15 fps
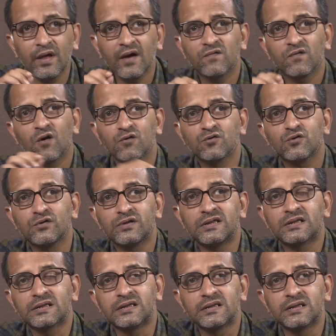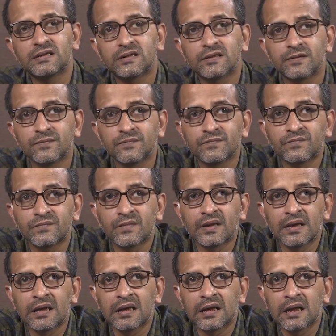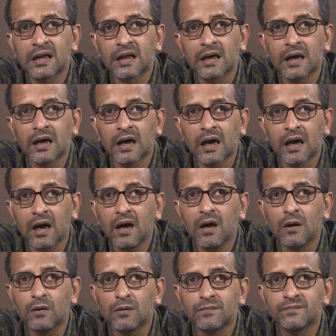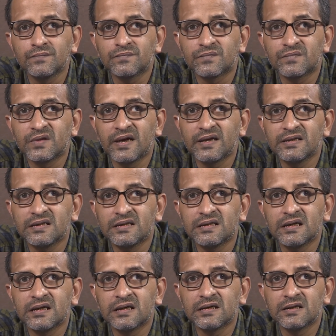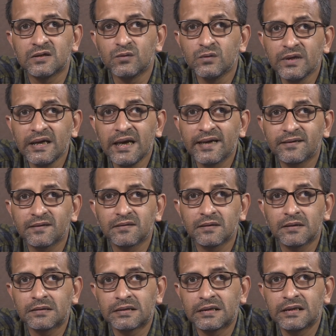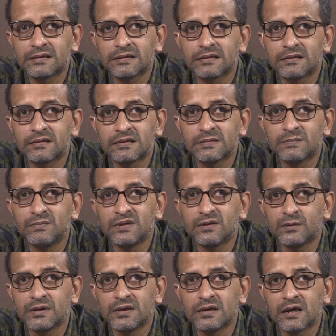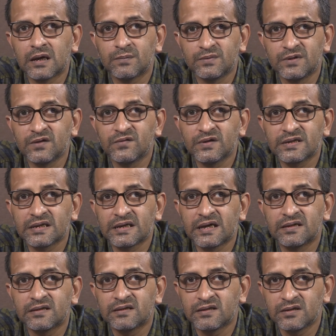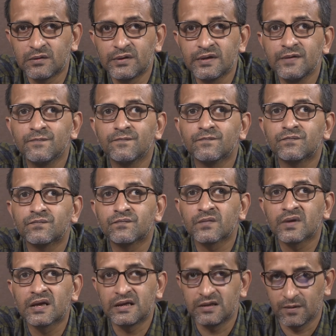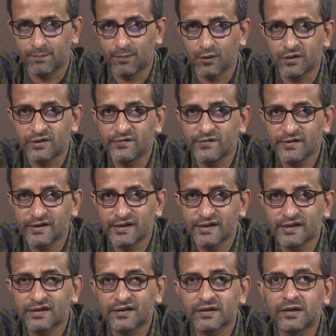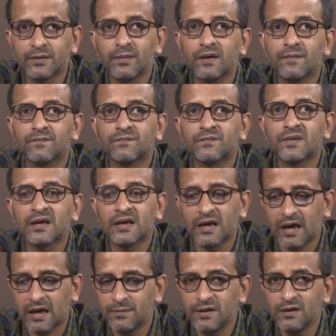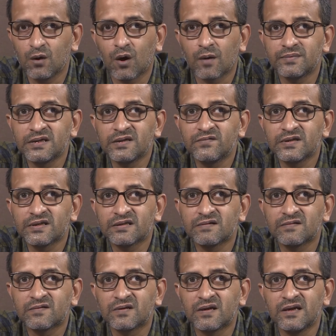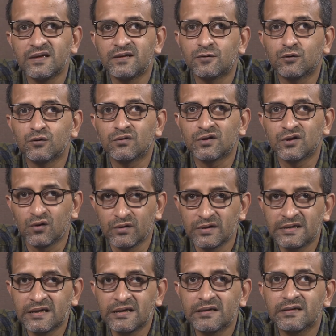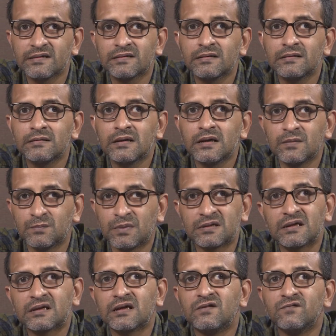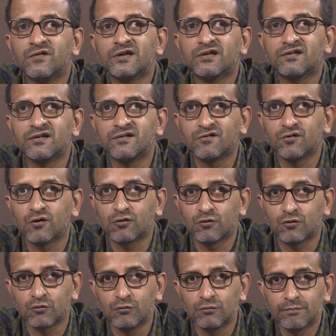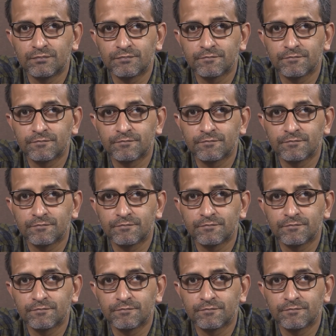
We have also discussed how there is a unilateral relationship between observation and theory in the positivistic schema. I mean observations lead to theory generation, but the converse is not true.